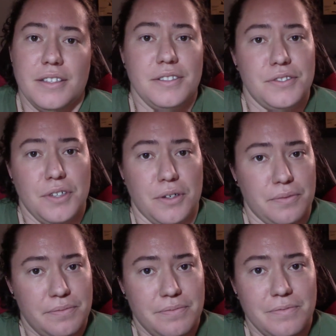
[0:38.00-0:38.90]
So,
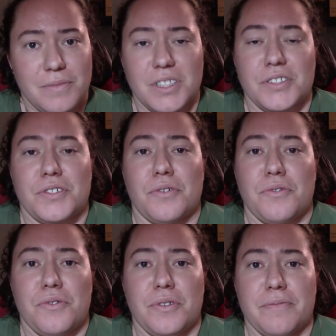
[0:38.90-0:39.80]
let's go
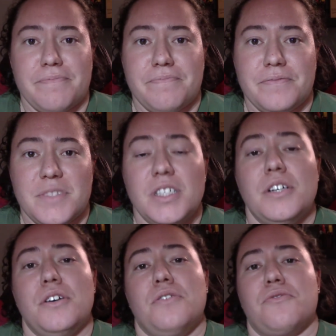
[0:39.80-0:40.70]
through them.
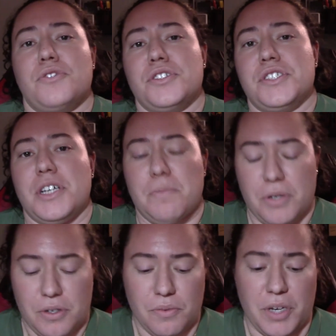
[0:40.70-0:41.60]
First up,
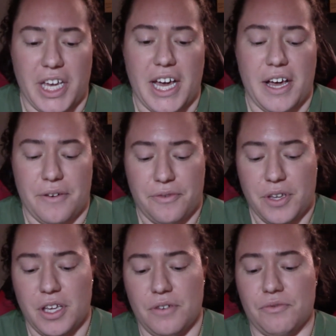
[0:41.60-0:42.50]
we have
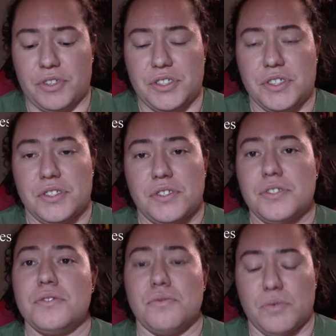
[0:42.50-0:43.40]
inferences,
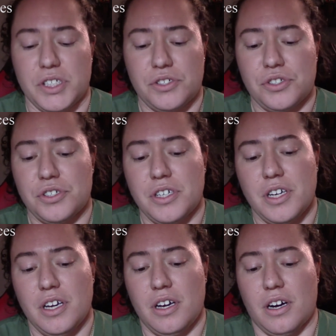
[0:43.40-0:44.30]
which
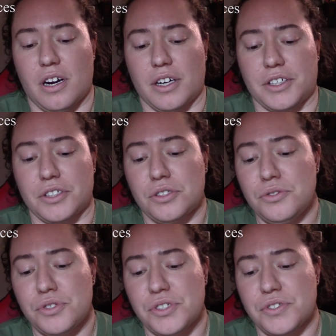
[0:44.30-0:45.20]
are
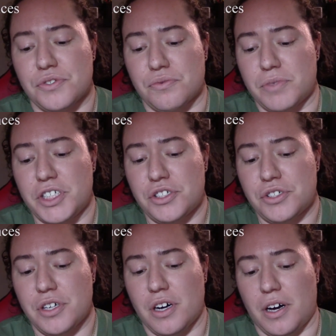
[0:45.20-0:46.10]
conclusions
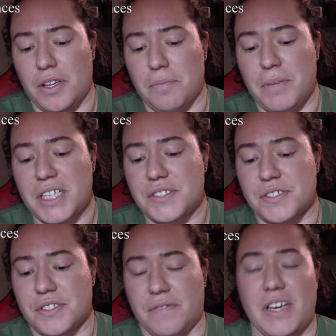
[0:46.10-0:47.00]
reached on the
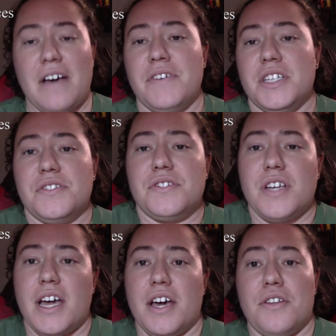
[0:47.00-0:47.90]
basis of evidence
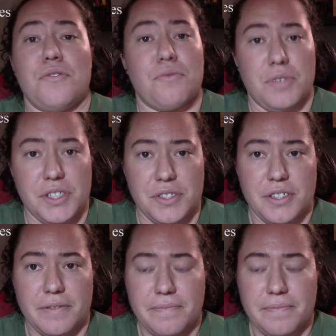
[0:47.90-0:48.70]
and reasoning.